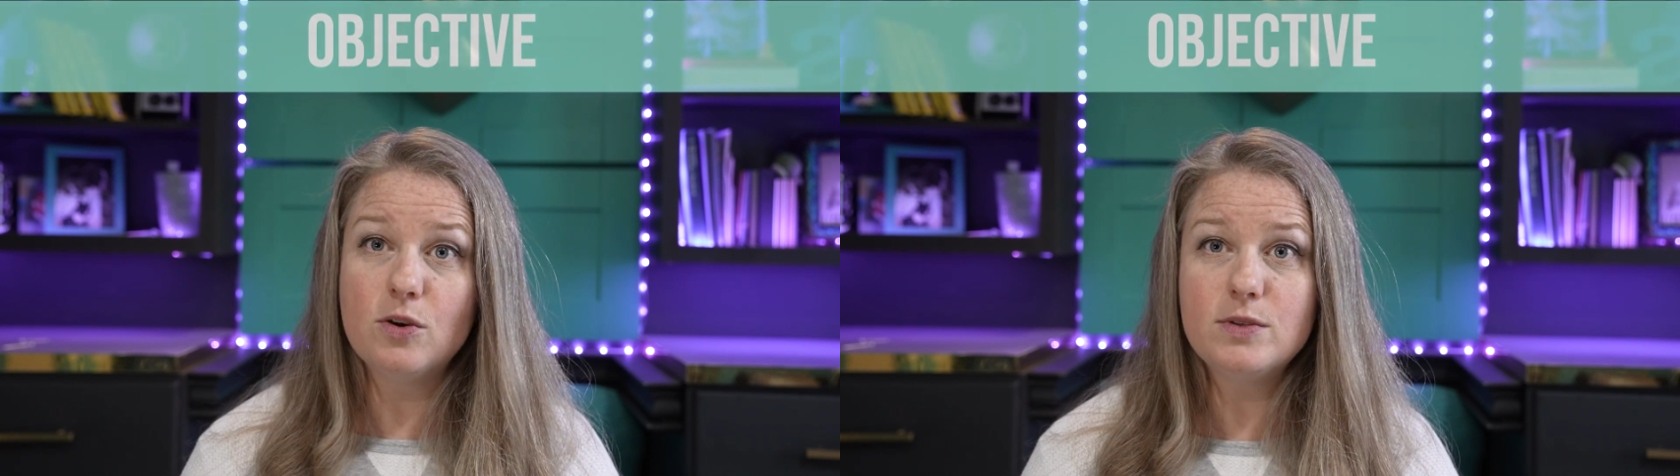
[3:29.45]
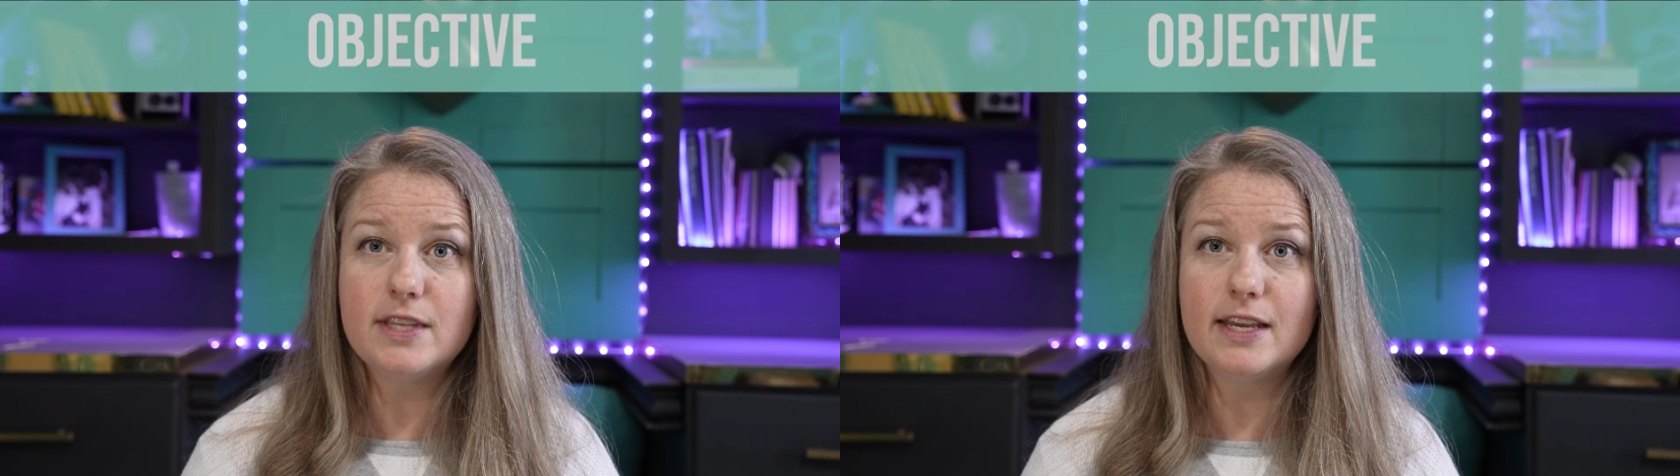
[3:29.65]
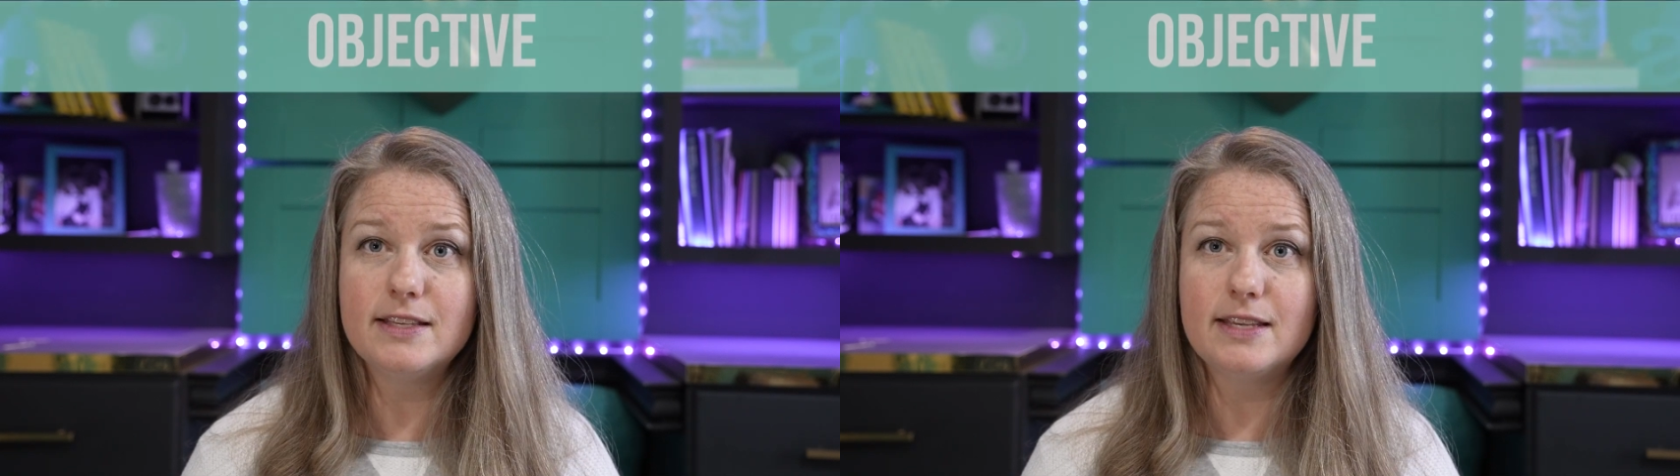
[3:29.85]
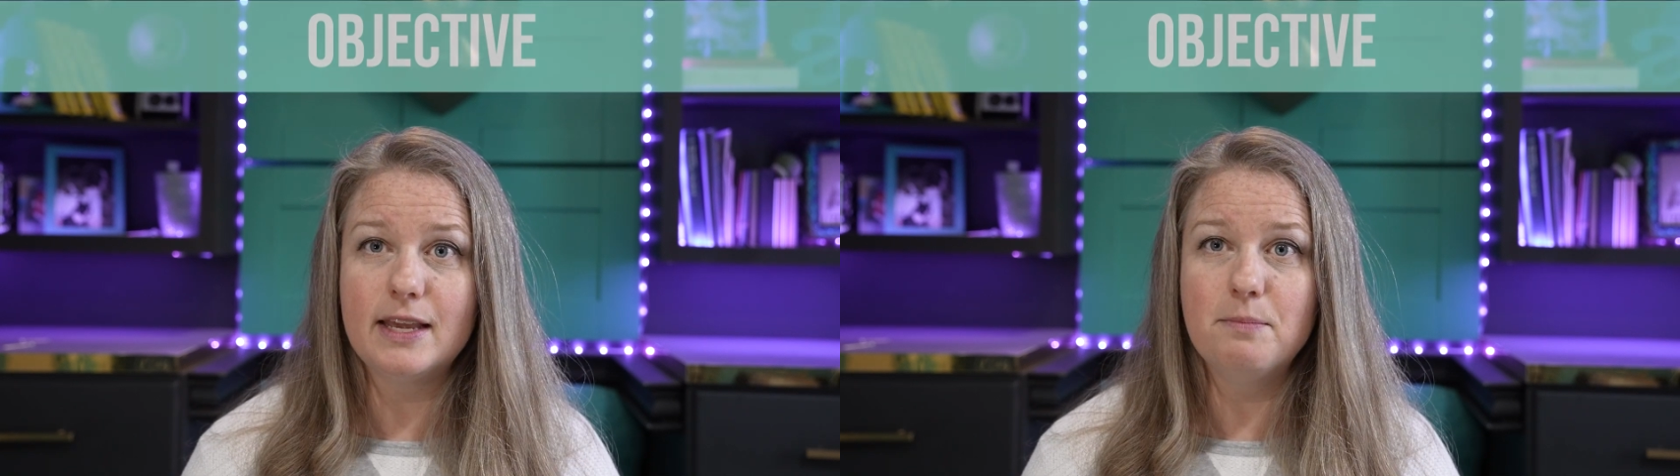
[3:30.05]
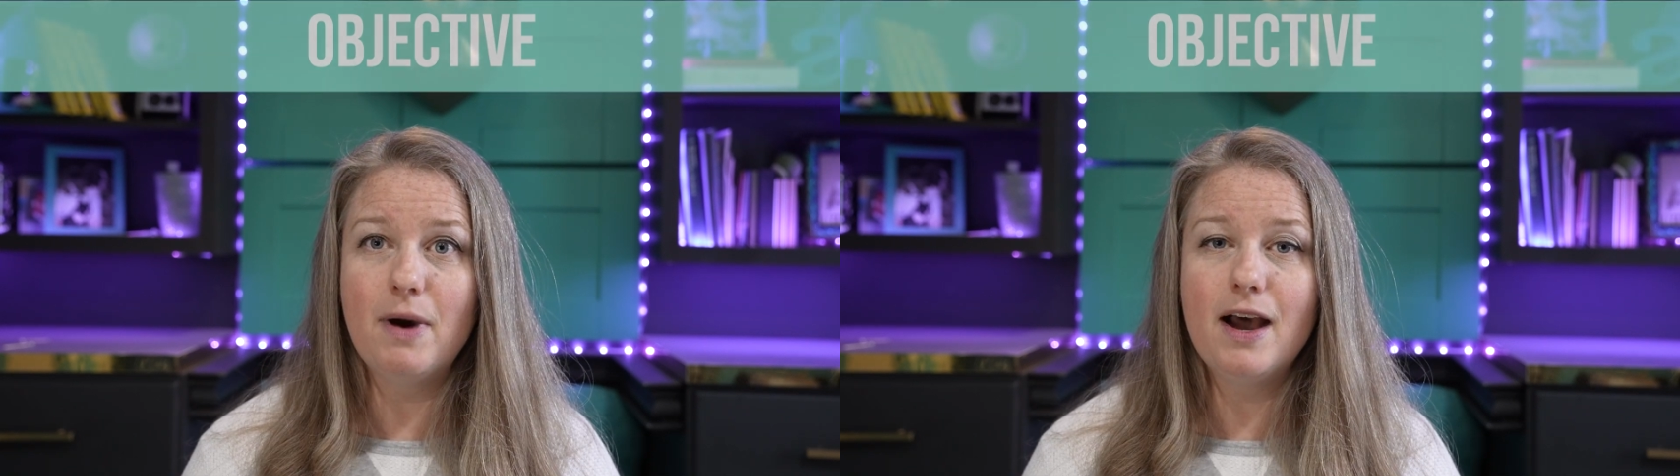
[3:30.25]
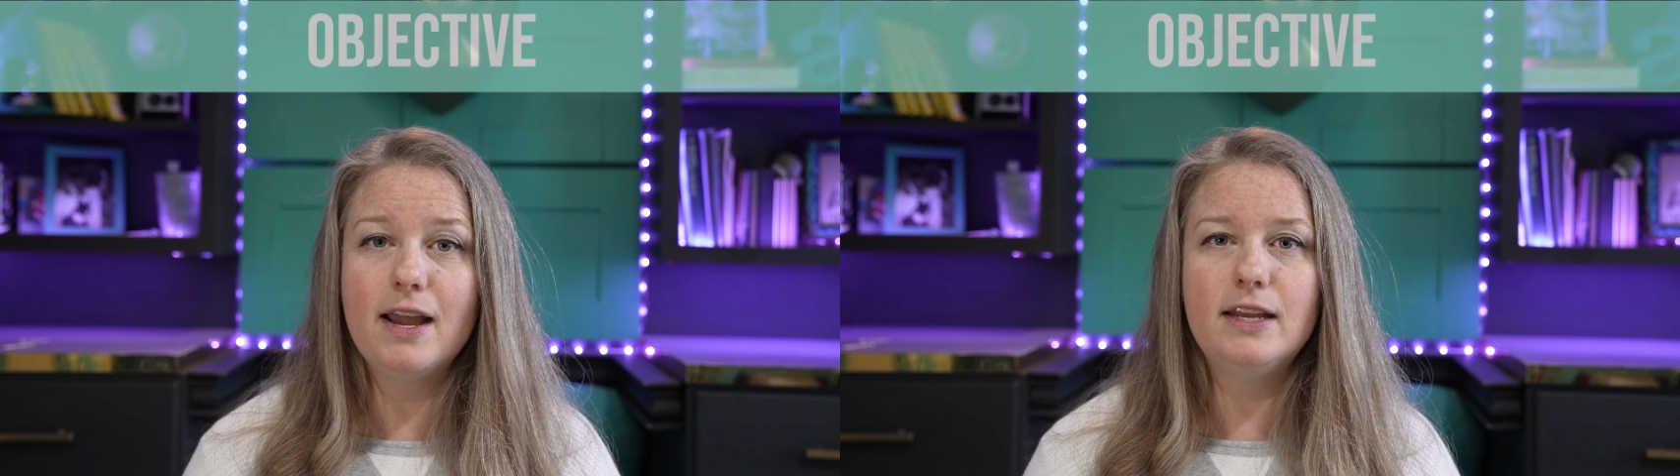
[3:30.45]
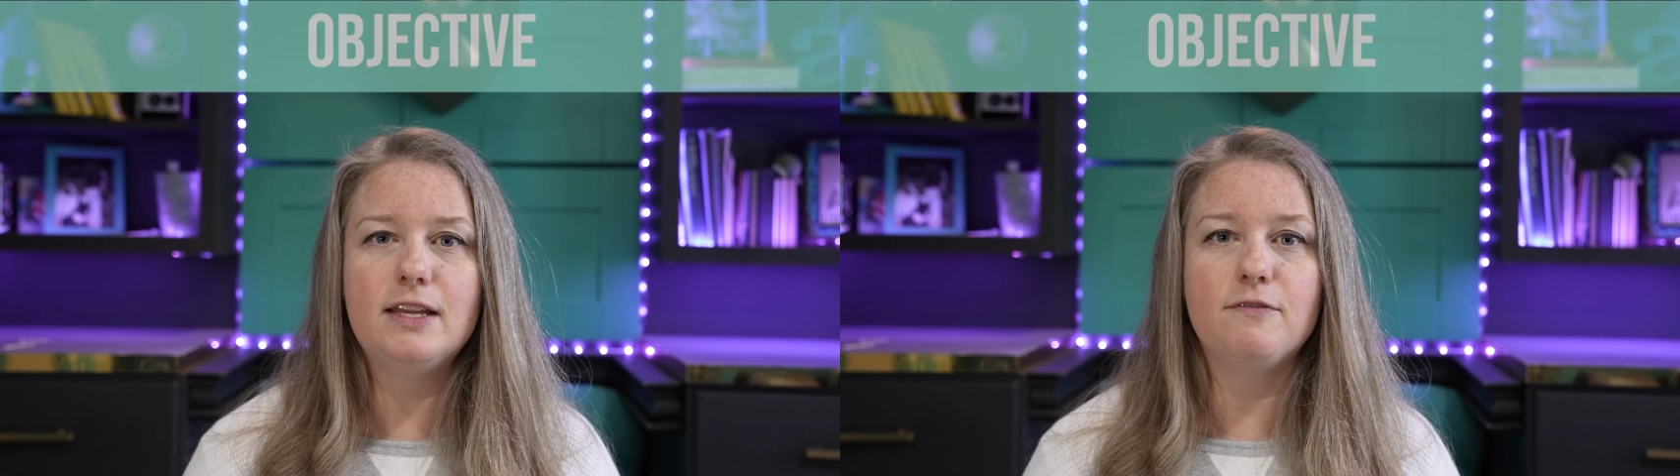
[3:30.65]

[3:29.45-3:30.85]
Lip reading: those things in mind.